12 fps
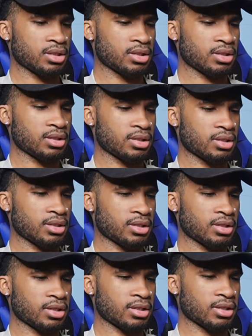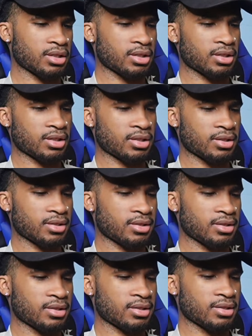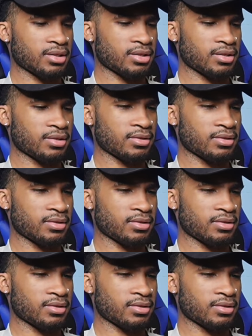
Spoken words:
(silence)